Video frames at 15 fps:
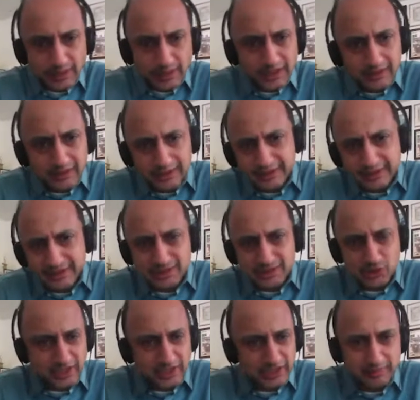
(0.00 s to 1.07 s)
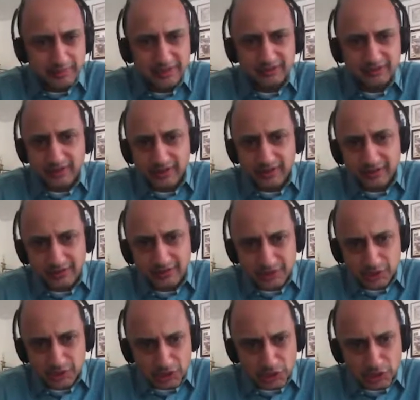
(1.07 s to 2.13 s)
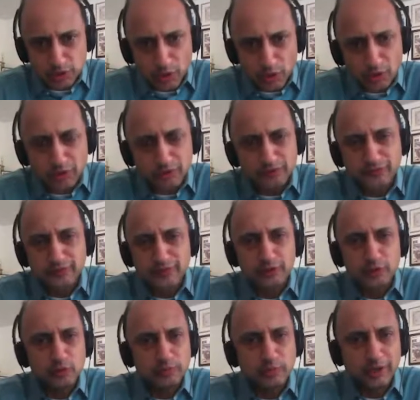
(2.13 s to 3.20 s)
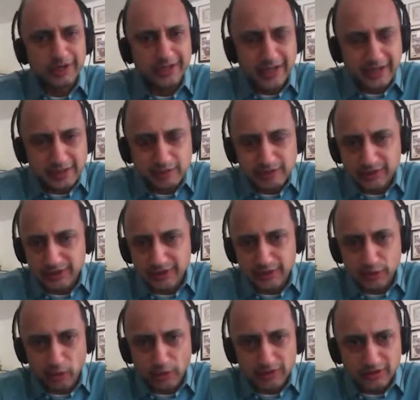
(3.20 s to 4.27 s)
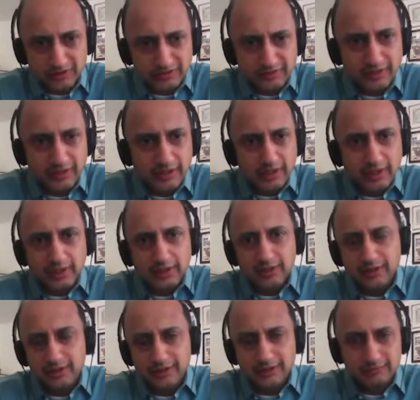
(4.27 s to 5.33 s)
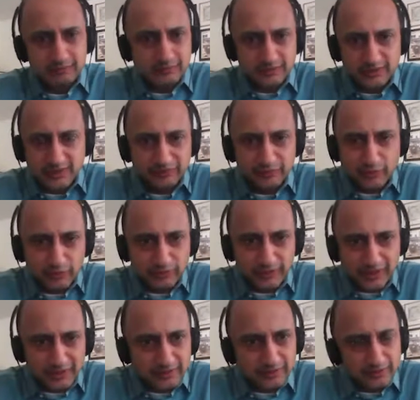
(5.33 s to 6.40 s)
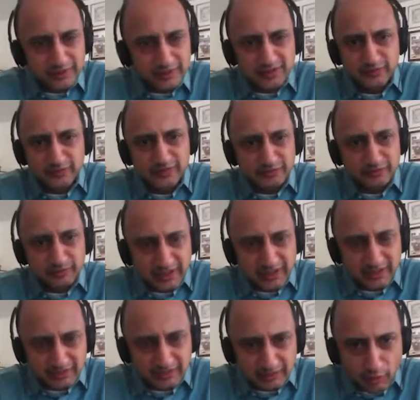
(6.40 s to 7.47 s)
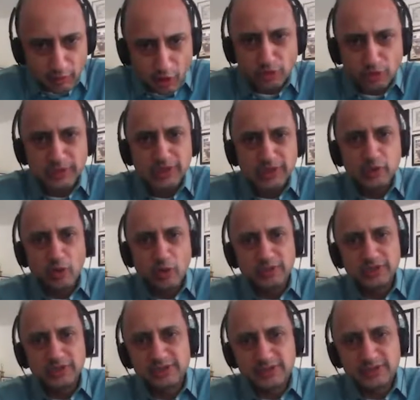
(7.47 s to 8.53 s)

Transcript: uh, India's GDP is currently just short of uh, $2.9 trillion. Uh, therefore, we are the world's fifth biggest economy in nominal